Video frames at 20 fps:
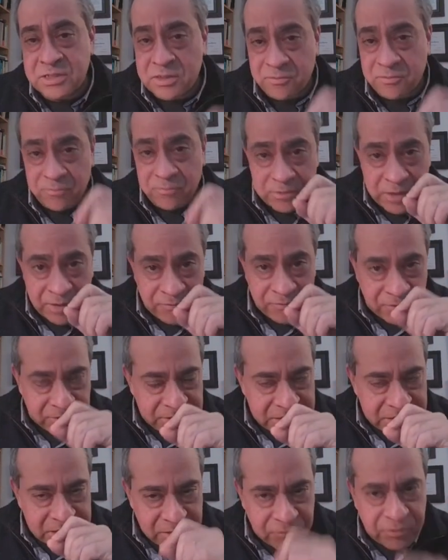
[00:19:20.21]
Is a
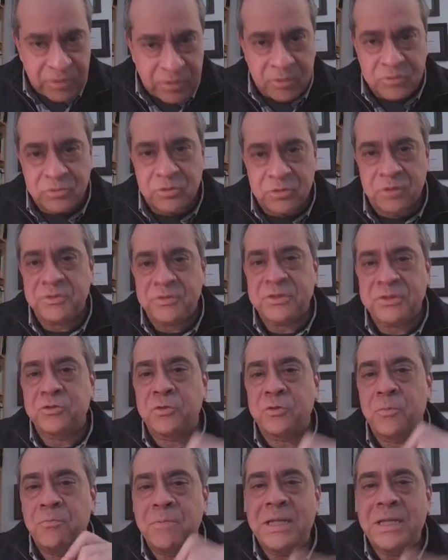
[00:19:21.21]
very difficult service
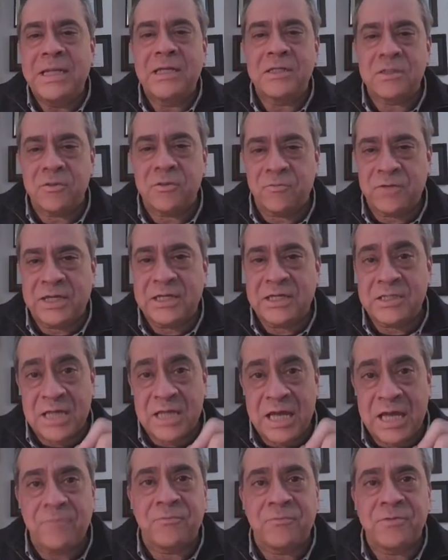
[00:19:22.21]
to millions of
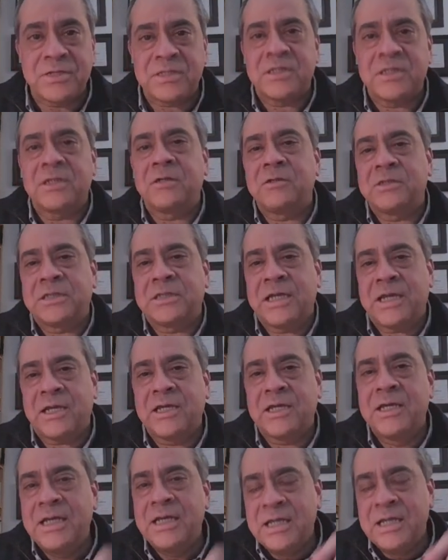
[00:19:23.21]
kids every single
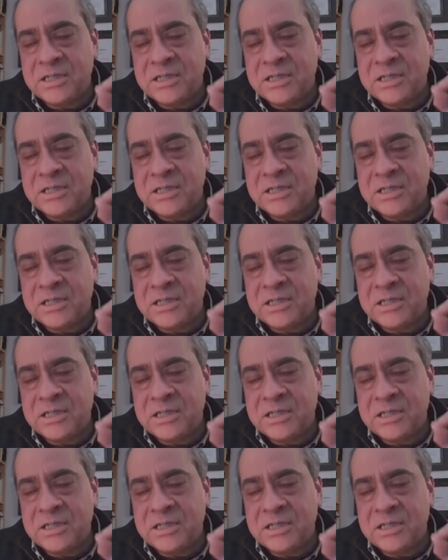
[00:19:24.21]
day.